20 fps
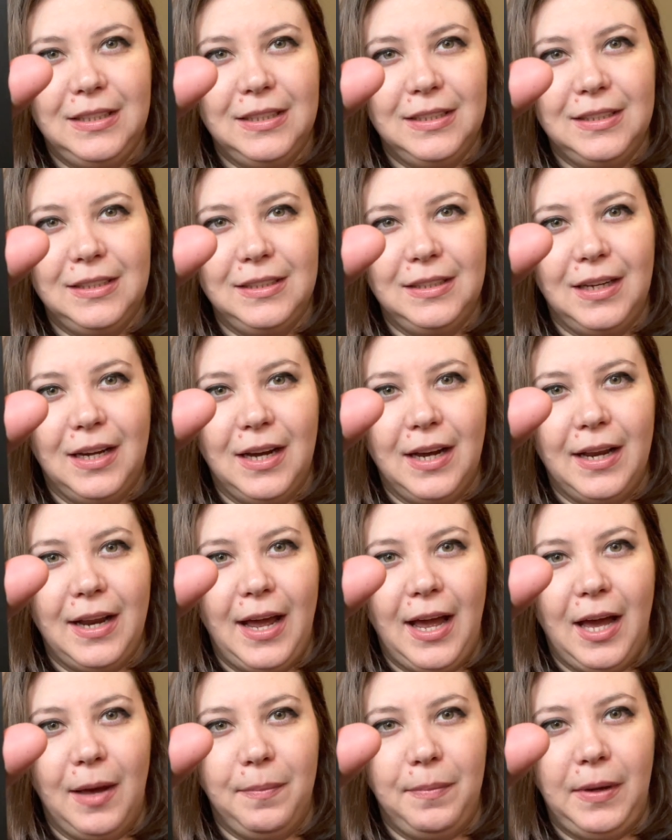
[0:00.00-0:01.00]
not
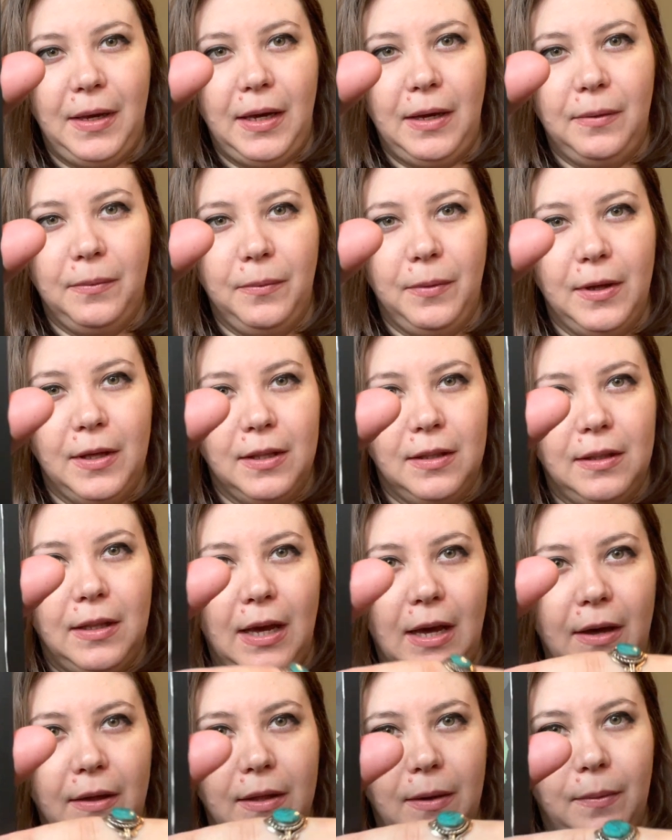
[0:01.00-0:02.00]
happy with
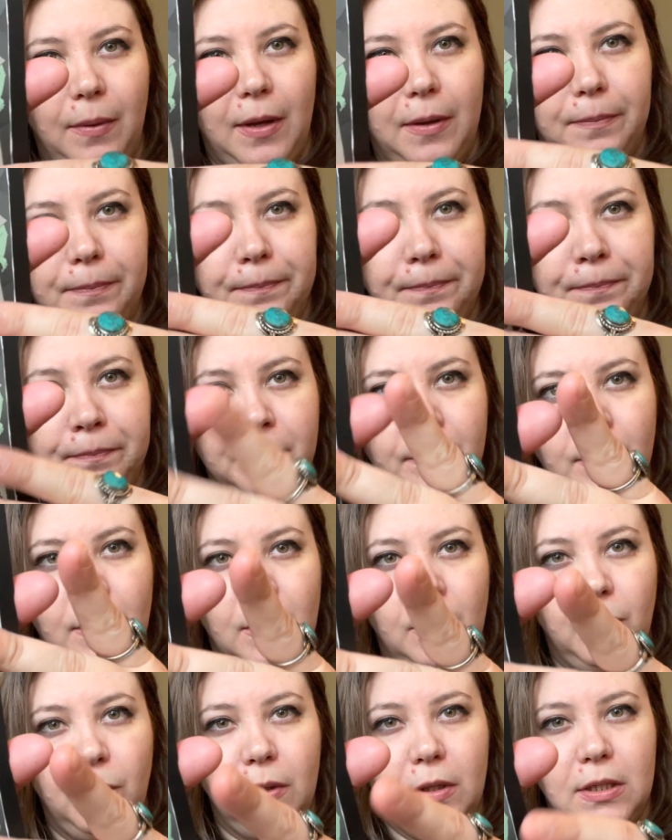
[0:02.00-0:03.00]
how they went.
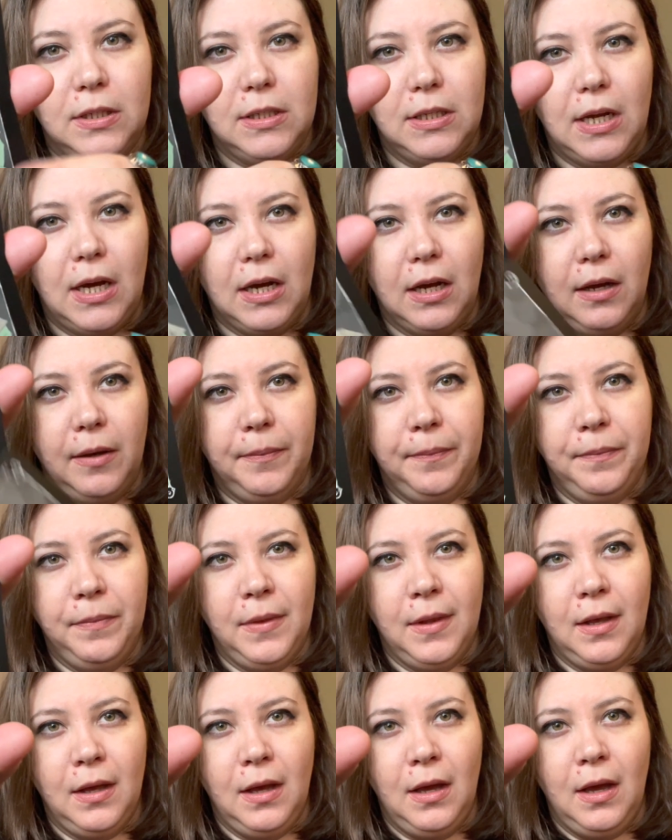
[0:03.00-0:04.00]
with this deck.
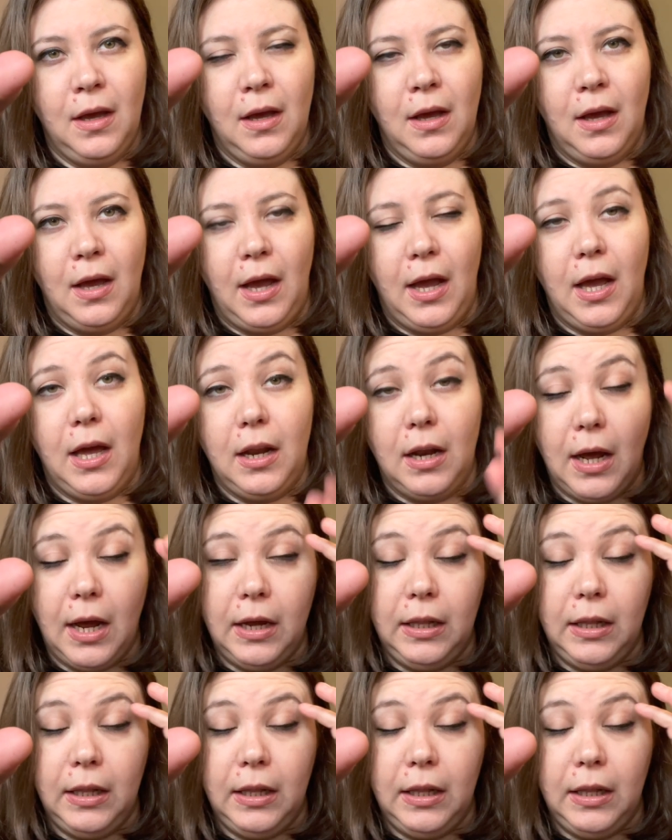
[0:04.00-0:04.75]
And I